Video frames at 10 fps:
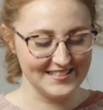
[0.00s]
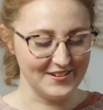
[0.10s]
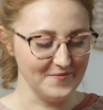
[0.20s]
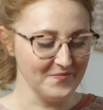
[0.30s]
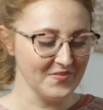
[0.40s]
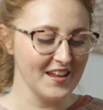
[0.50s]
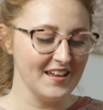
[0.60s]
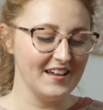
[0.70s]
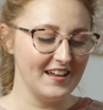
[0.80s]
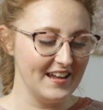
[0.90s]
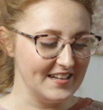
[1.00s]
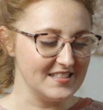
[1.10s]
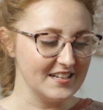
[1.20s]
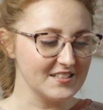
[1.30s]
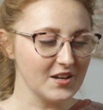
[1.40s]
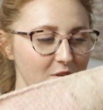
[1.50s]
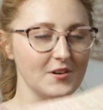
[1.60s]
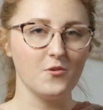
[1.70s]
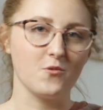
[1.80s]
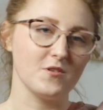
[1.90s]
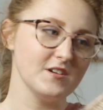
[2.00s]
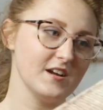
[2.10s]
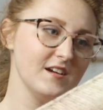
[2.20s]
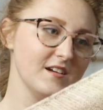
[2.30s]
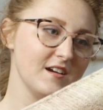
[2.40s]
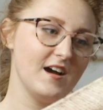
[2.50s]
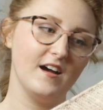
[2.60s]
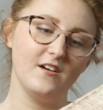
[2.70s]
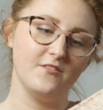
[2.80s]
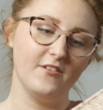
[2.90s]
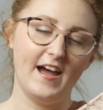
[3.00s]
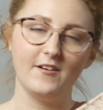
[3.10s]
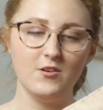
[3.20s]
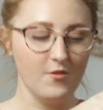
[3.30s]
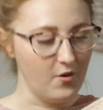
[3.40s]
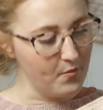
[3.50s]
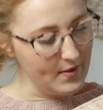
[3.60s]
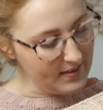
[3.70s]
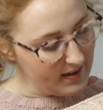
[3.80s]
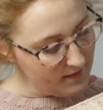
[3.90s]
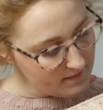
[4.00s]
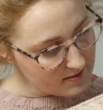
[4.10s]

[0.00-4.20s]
So it does go in order of how you open them.